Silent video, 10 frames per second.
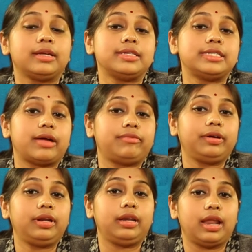
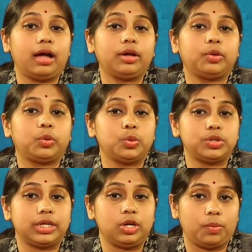several lakh
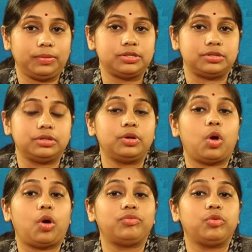route kilometer
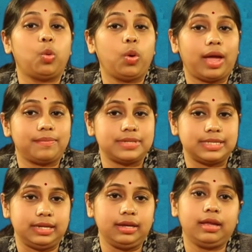of
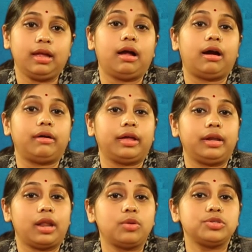OFC are
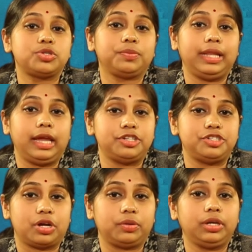announced to be laid
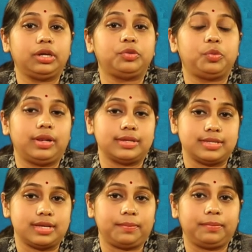down in rural
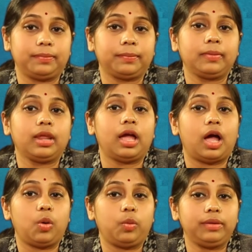Assam.
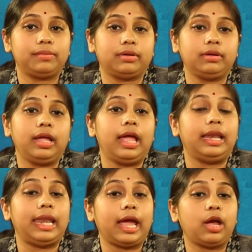However,
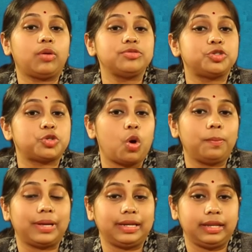lack of
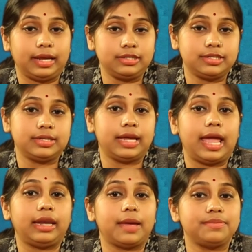strong mandate
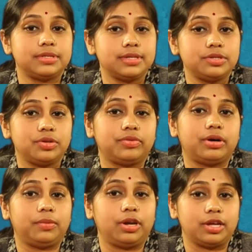and absence of
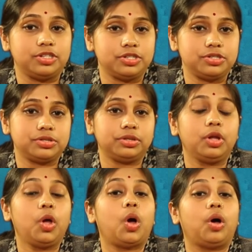harmonization
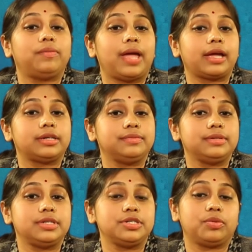of
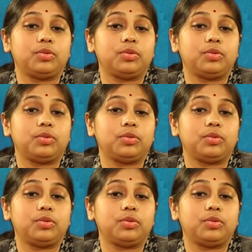activities of